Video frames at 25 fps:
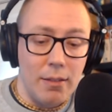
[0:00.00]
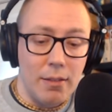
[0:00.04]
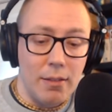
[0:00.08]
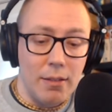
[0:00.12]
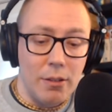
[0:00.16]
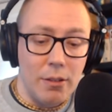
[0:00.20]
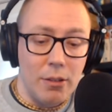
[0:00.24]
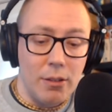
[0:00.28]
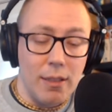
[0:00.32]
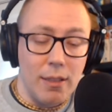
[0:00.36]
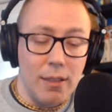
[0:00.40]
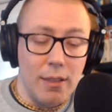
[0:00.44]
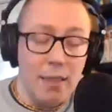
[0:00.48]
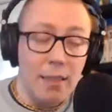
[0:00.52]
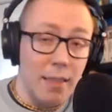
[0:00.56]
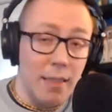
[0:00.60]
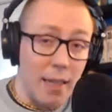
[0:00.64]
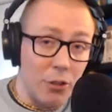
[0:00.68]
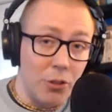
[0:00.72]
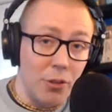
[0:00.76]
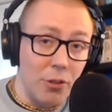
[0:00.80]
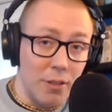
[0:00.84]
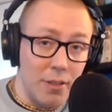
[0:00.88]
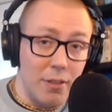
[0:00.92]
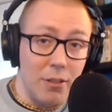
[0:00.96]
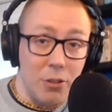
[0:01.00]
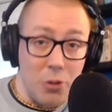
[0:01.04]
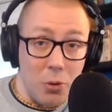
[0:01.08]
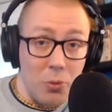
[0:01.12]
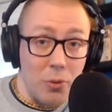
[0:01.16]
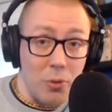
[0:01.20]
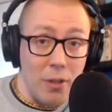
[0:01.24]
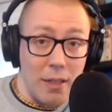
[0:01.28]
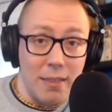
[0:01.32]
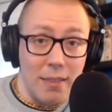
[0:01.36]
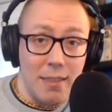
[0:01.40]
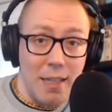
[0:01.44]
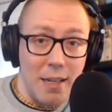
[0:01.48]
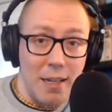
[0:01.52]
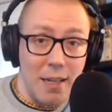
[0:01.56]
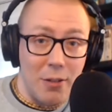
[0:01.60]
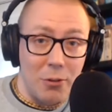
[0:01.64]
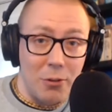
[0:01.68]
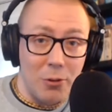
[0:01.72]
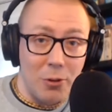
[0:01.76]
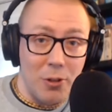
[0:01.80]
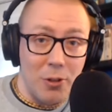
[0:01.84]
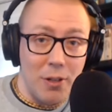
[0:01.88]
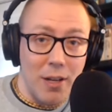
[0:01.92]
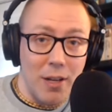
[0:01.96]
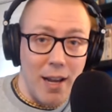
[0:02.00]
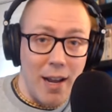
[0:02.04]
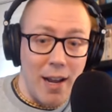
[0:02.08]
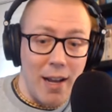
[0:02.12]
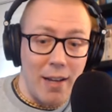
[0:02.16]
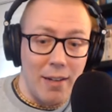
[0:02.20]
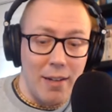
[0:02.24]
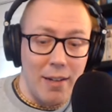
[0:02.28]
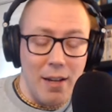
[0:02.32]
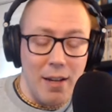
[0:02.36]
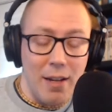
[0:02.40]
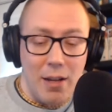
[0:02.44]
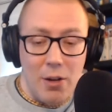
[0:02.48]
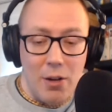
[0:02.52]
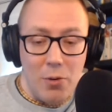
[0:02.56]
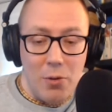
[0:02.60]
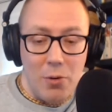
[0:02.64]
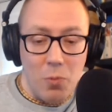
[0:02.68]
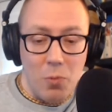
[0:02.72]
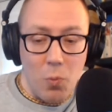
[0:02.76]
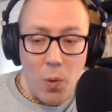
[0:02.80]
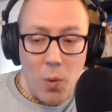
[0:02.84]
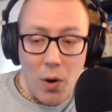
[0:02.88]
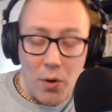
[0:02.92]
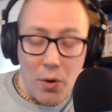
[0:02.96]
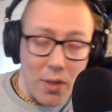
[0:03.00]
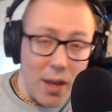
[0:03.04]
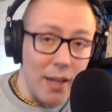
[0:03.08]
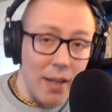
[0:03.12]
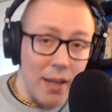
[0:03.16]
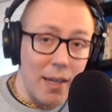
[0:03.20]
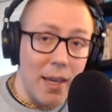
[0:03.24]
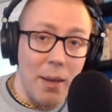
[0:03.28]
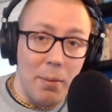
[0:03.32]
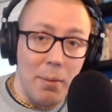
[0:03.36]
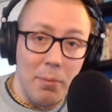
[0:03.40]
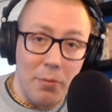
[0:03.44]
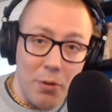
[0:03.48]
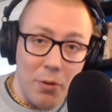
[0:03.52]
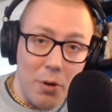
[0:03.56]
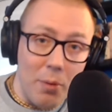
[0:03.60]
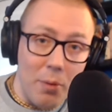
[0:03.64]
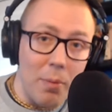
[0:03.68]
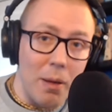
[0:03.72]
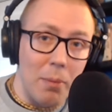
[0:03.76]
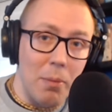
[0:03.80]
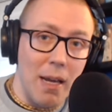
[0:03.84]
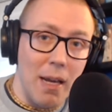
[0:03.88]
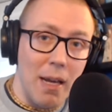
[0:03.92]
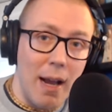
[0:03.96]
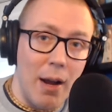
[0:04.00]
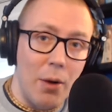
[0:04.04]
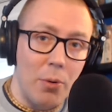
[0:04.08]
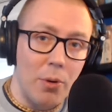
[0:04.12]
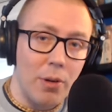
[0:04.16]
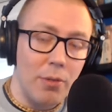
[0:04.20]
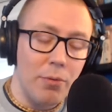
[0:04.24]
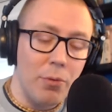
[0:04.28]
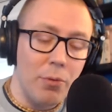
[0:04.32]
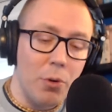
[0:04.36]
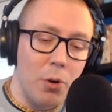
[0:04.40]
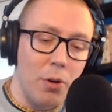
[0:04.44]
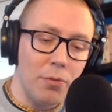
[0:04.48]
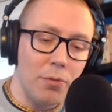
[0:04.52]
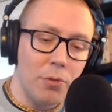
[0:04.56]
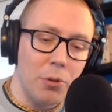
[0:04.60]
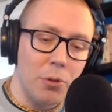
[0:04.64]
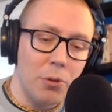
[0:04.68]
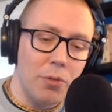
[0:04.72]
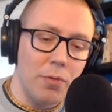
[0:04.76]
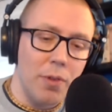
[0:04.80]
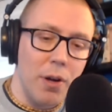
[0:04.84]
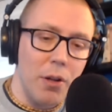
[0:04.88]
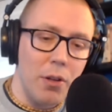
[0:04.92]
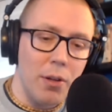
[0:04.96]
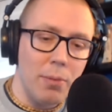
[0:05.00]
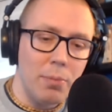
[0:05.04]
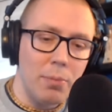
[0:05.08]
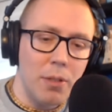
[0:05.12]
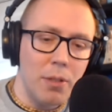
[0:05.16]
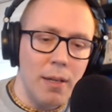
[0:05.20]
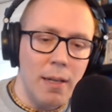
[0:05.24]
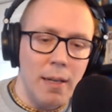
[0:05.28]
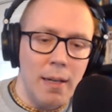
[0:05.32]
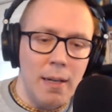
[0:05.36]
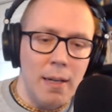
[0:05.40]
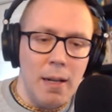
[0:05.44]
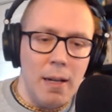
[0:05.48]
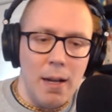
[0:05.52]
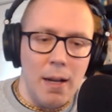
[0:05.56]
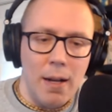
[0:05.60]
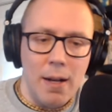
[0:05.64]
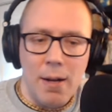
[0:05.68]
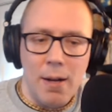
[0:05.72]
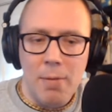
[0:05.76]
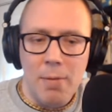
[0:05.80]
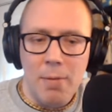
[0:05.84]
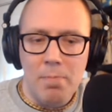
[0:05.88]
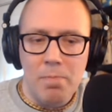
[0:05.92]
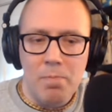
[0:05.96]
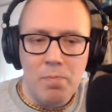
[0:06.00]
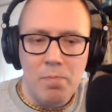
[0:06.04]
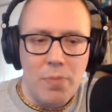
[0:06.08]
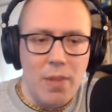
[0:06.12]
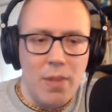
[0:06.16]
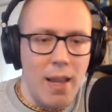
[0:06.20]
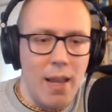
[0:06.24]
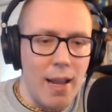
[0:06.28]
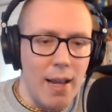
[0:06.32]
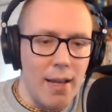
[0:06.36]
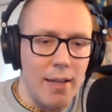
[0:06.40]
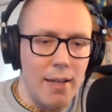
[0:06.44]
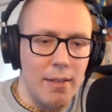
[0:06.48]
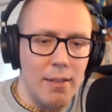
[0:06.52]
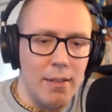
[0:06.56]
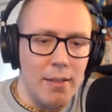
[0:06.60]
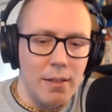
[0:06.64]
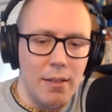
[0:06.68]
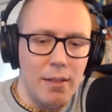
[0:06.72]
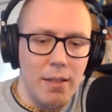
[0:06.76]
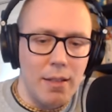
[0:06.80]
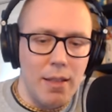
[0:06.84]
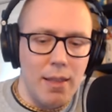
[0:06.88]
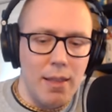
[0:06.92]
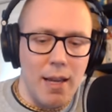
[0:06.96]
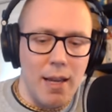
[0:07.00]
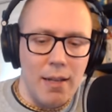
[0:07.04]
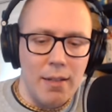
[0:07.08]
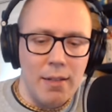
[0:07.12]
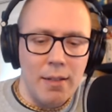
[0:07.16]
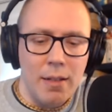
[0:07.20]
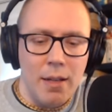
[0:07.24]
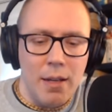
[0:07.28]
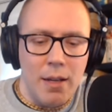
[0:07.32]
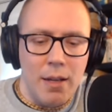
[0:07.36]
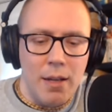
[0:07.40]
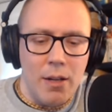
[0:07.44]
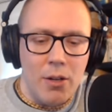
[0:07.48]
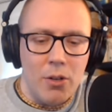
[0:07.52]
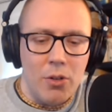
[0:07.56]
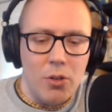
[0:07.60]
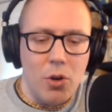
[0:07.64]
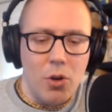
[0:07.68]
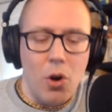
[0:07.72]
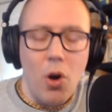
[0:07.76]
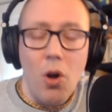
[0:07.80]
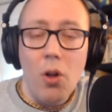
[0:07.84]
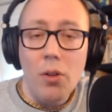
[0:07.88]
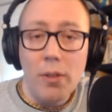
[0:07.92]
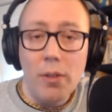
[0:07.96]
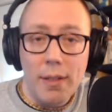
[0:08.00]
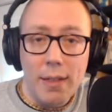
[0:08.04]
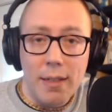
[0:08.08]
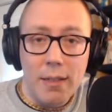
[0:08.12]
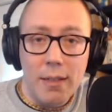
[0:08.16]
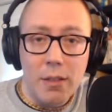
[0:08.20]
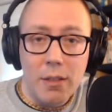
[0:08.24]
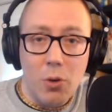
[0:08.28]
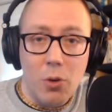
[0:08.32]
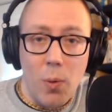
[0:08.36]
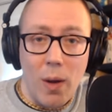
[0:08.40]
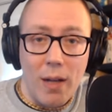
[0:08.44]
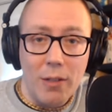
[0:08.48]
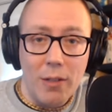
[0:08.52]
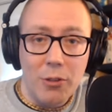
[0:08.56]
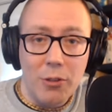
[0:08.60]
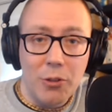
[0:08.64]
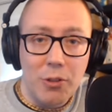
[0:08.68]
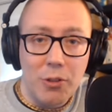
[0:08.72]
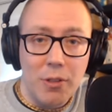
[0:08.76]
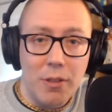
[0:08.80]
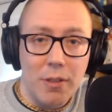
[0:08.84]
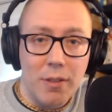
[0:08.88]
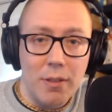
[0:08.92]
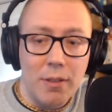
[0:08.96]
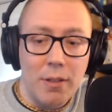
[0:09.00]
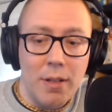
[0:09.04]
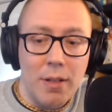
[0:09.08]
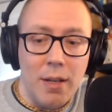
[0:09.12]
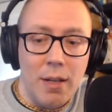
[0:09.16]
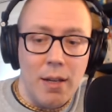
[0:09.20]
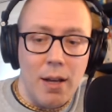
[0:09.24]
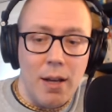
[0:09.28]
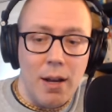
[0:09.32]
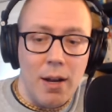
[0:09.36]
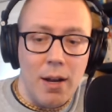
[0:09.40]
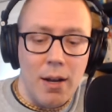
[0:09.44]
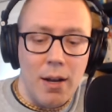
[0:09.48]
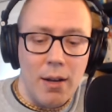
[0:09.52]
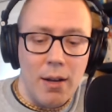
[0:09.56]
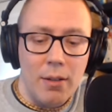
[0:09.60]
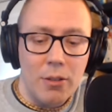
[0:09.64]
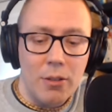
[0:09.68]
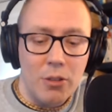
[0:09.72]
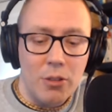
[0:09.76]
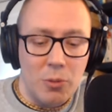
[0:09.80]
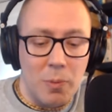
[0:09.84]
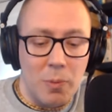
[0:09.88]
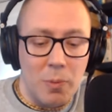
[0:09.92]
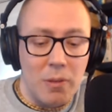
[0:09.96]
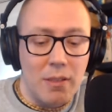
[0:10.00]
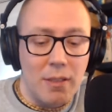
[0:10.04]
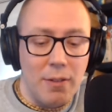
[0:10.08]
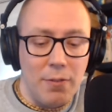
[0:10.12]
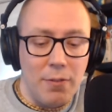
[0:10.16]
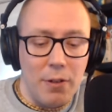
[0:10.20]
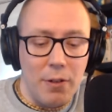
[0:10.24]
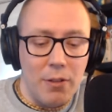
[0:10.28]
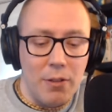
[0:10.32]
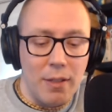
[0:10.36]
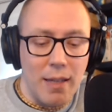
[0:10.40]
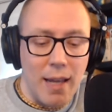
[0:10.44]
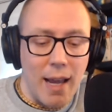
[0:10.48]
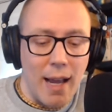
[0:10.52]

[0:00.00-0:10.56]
let's take a look at where that came from, maybe how it evolved or developed, and then call it into question specifically